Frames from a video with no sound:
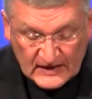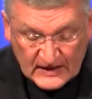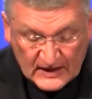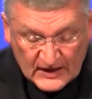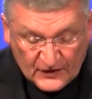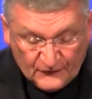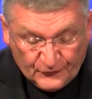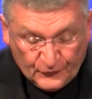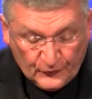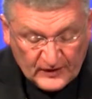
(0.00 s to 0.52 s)

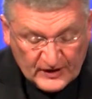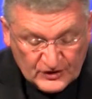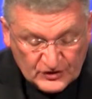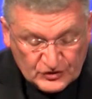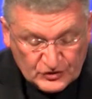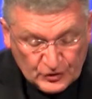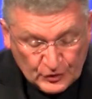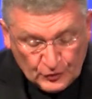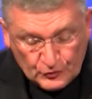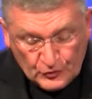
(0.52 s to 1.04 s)
if we
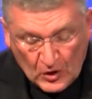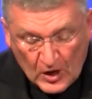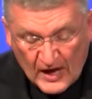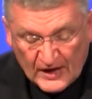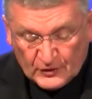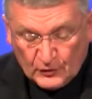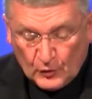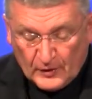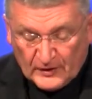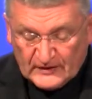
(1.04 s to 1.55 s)
do
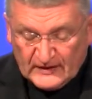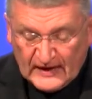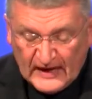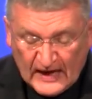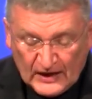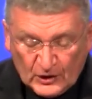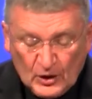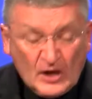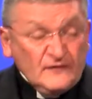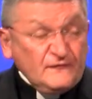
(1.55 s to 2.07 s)
not or
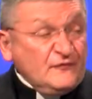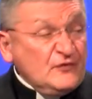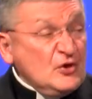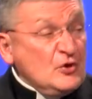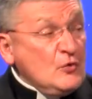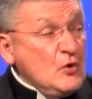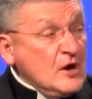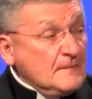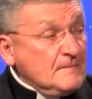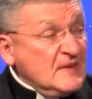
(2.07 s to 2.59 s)
cannot
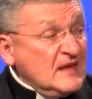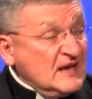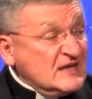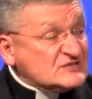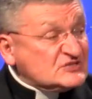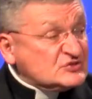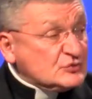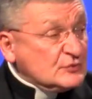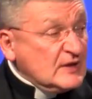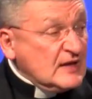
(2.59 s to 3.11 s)
view our
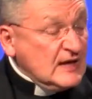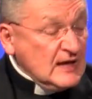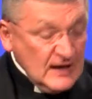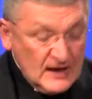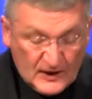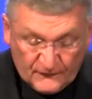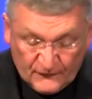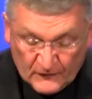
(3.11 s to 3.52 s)
ministry